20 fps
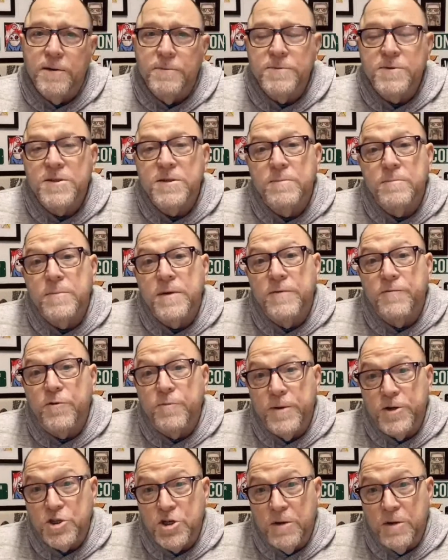some
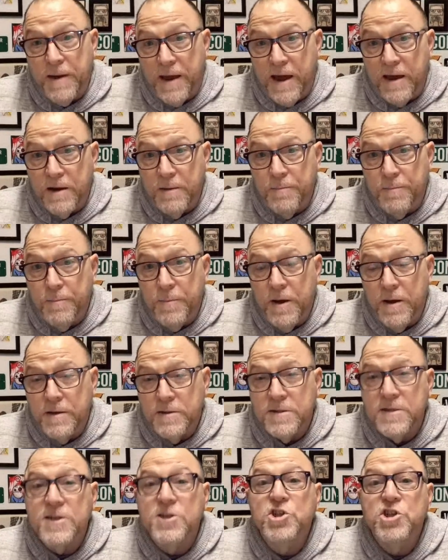information about how to
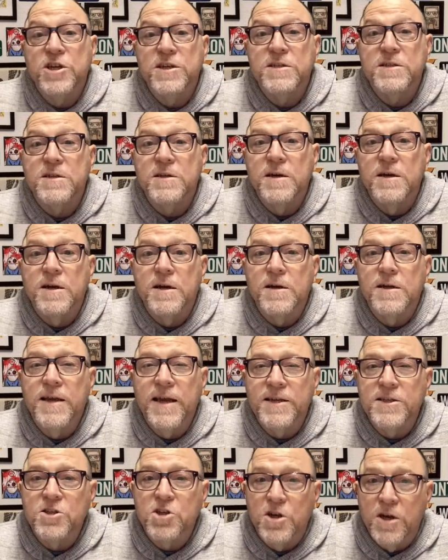suggest a
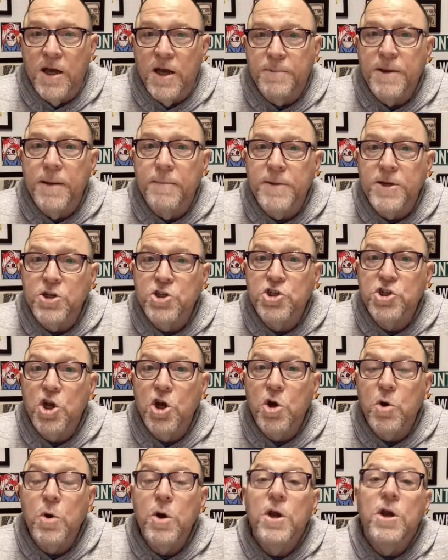guest on the upcoming
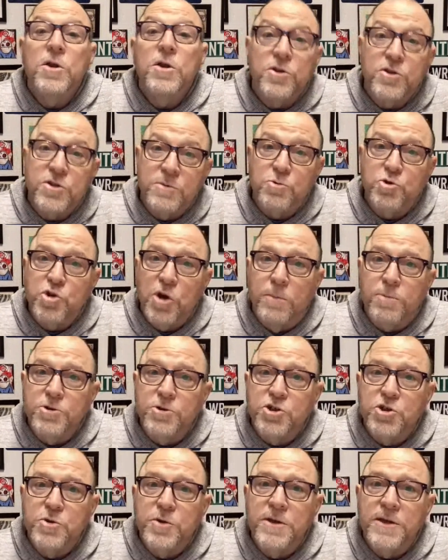show. There's some
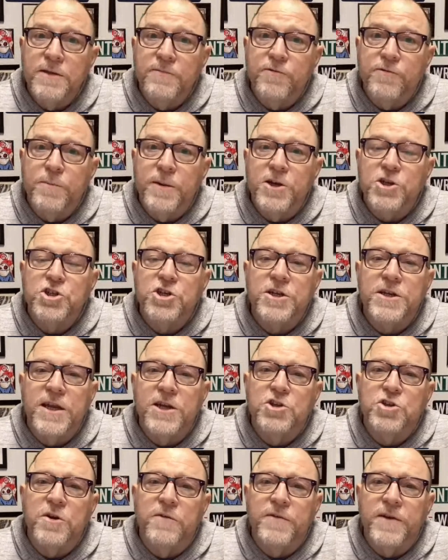troubleshooting information in
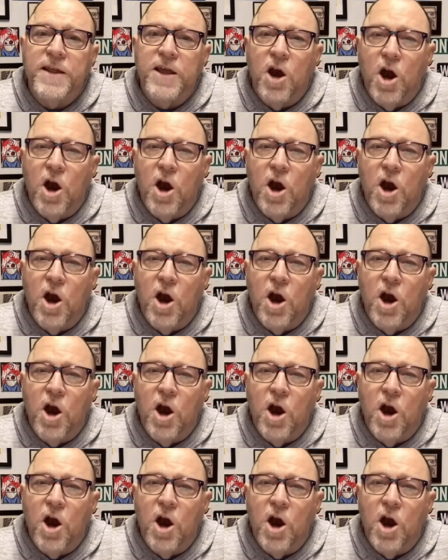case you have any